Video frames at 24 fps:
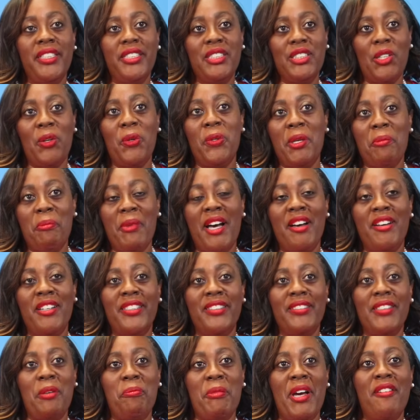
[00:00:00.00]
so in my
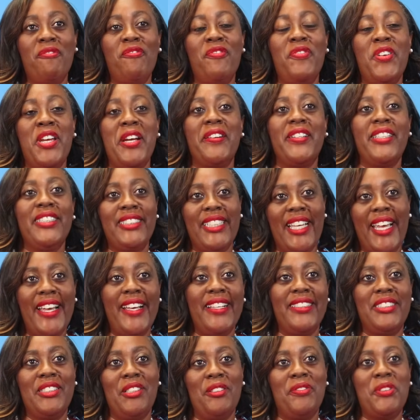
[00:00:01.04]
various
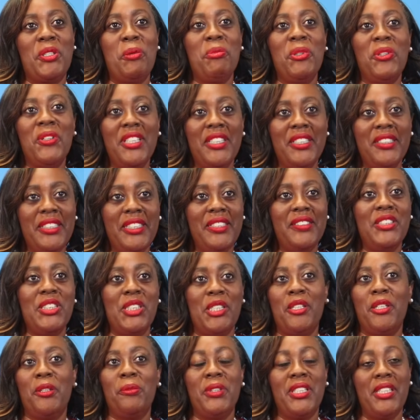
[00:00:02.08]
hats of community
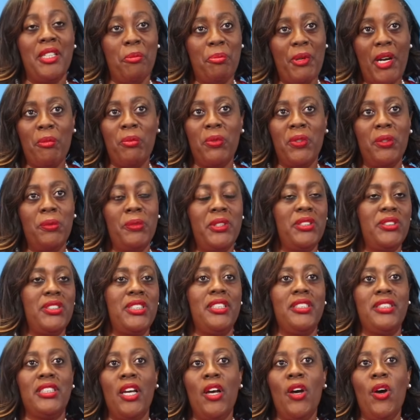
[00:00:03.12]
leadership with Empire Board of
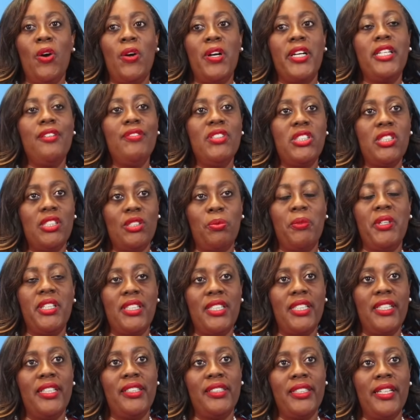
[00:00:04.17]
Realtors, or even just with the
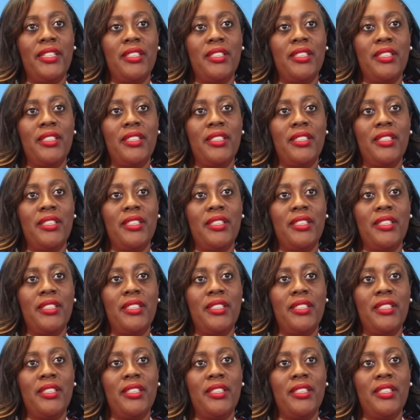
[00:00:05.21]
Atlanta